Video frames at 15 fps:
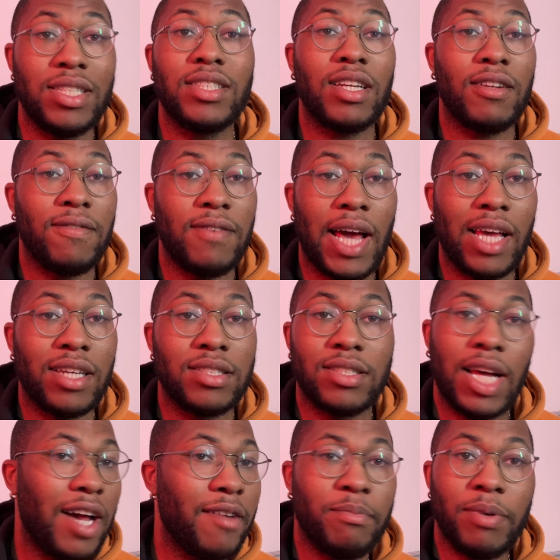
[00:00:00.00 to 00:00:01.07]
is advice
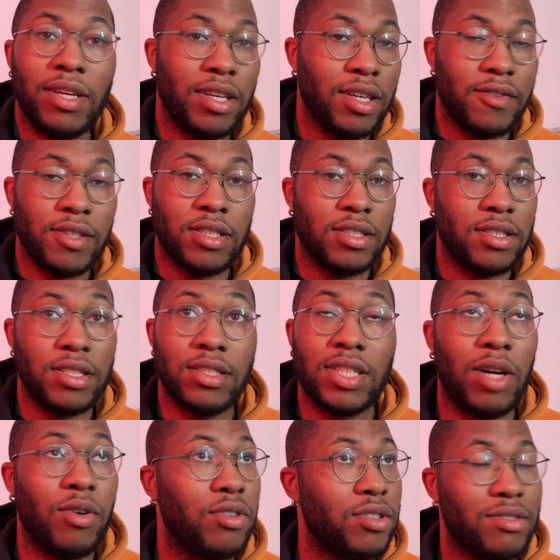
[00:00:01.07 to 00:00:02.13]
that I've been given since
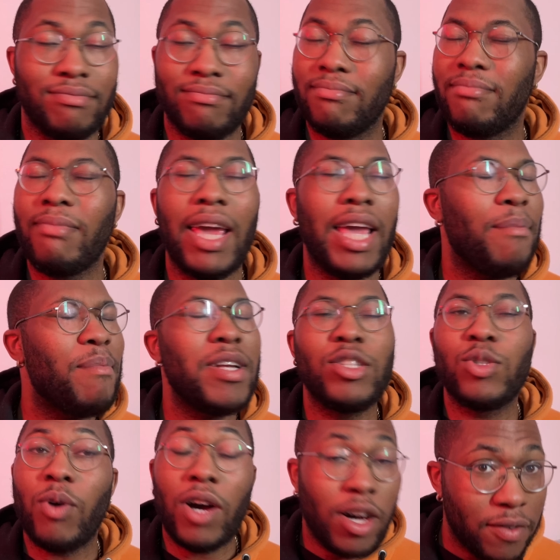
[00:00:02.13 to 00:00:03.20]
I was maybe
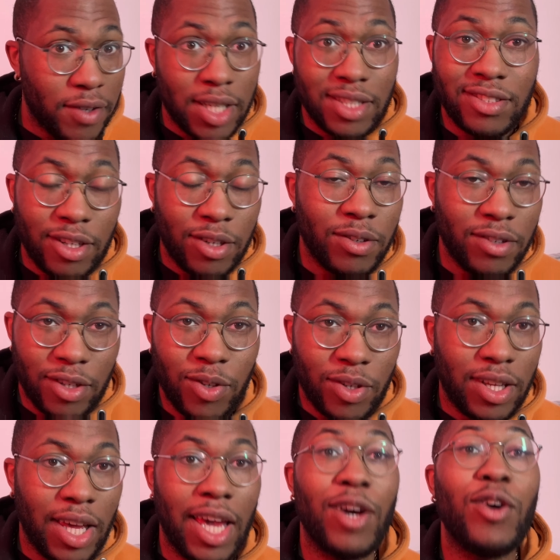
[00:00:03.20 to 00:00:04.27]
12 years old,
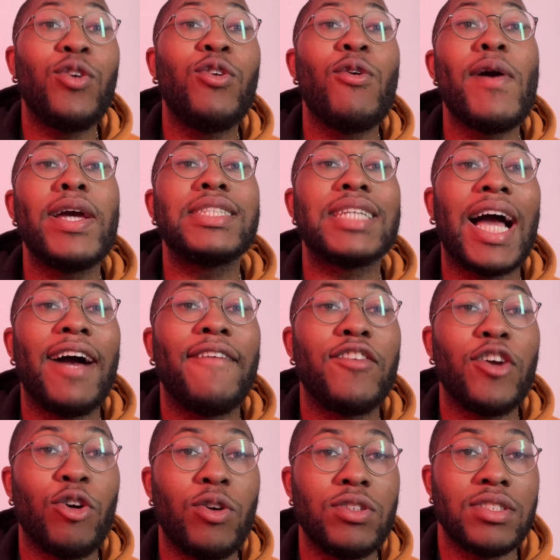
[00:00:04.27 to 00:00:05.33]
okay? Always have
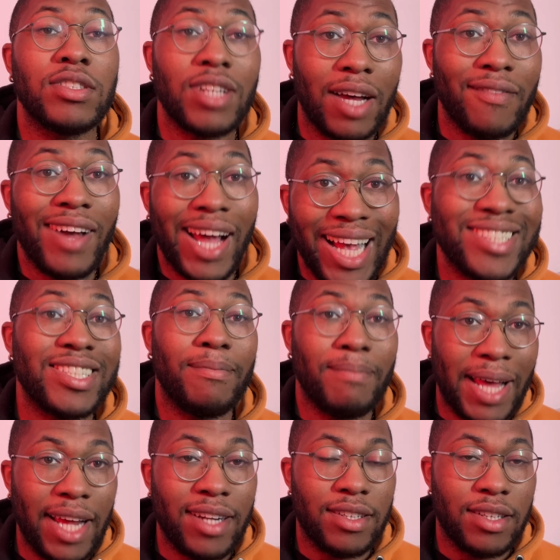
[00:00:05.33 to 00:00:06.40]
your own stuff as a
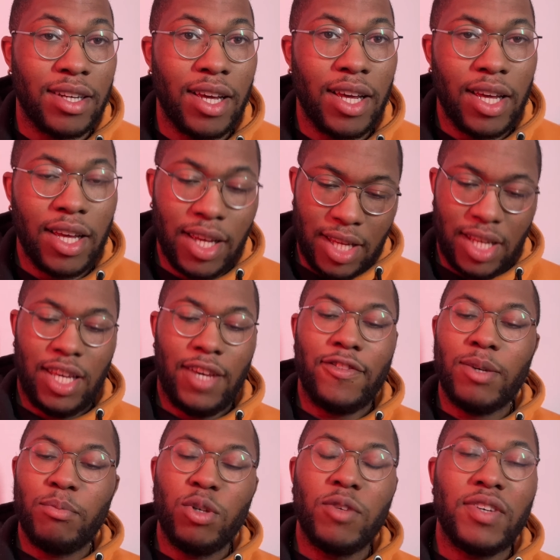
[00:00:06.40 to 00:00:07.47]
man. If
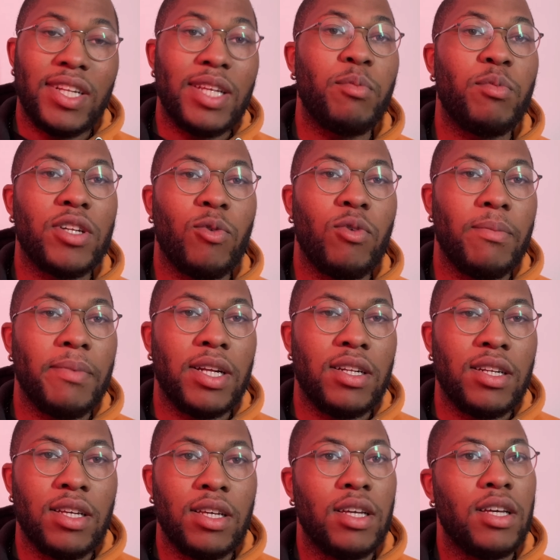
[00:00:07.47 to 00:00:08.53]
you're moving in with a woman,